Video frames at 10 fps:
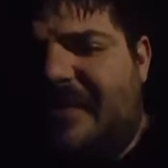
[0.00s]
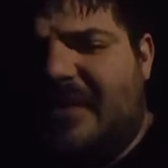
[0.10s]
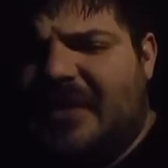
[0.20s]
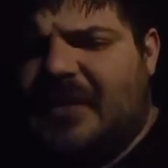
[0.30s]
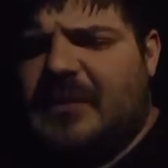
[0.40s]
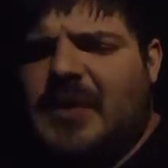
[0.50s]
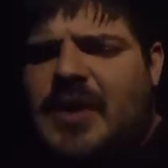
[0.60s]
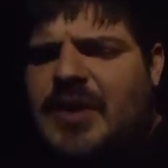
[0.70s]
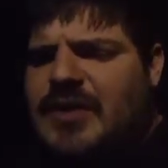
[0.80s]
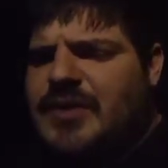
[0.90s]
you know,
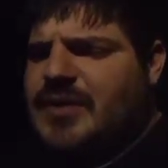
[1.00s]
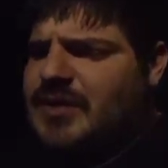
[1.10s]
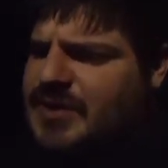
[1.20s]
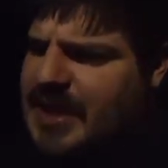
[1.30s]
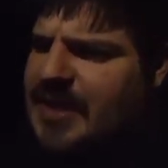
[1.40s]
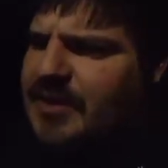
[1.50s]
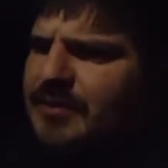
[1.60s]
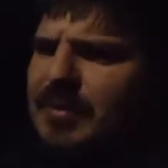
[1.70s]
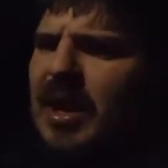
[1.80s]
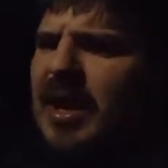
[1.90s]
your
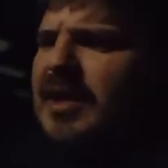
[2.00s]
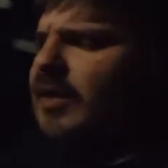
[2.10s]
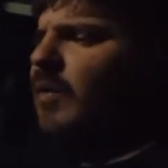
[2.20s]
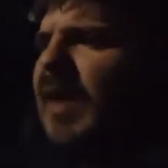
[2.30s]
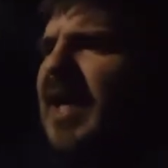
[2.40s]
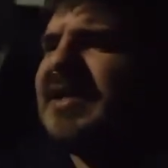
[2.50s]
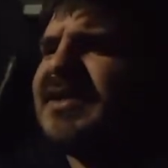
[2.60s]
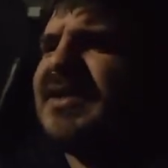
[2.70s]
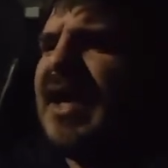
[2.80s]
standard bog quest,